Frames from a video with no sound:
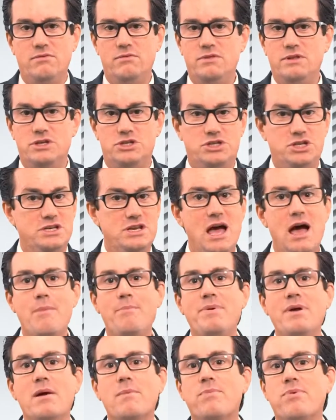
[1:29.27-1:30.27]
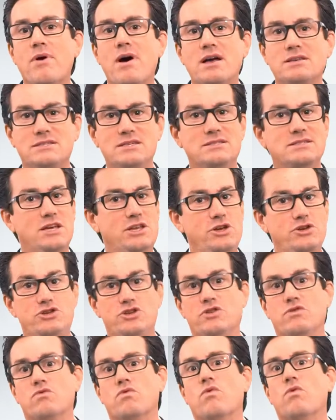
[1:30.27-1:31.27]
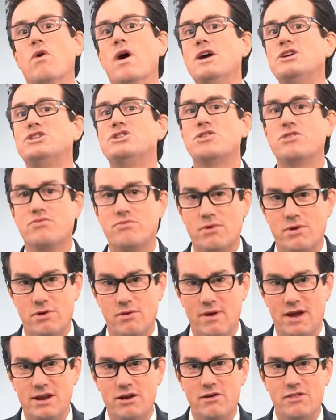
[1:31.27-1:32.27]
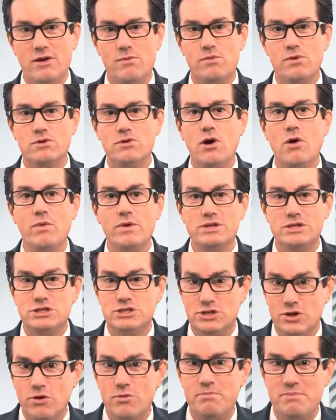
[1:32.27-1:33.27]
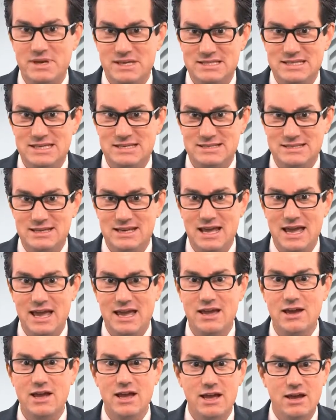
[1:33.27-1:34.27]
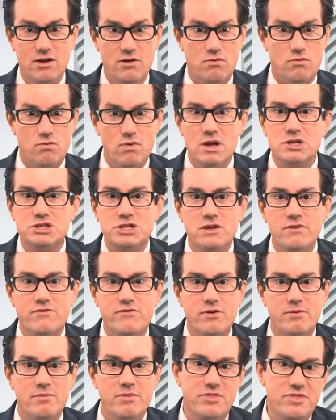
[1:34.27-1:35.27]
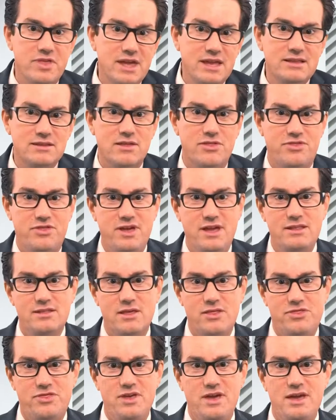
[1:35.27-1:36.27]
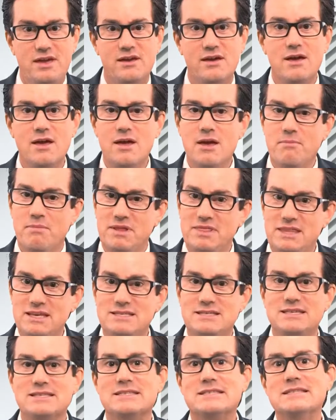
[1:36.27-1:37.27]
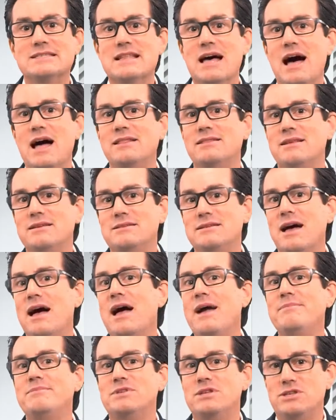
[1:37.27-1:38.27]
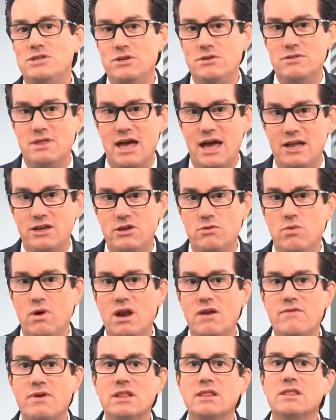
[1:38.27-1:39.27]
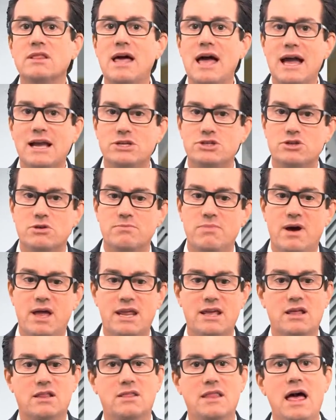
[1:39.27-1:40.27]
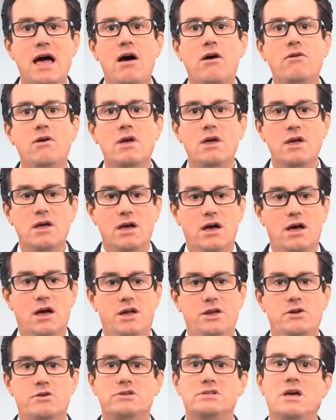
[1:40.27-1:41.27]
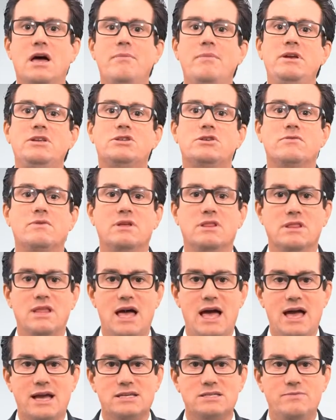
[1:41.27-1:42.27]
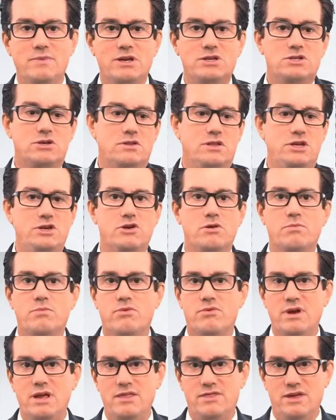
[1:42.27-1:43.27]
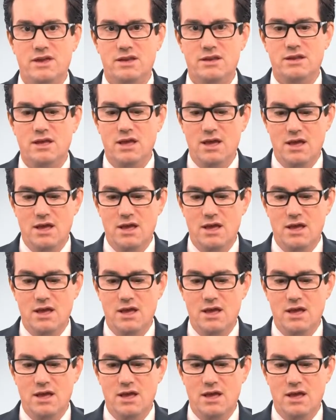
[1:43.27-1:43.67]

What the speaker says: This should not be a process that you should rush through. I know that we're always so busy today, rushing from thing to thing to thing, but this is not the time to do that. You want to relax your body, allow your tummy to relax, make sure that you're breathing.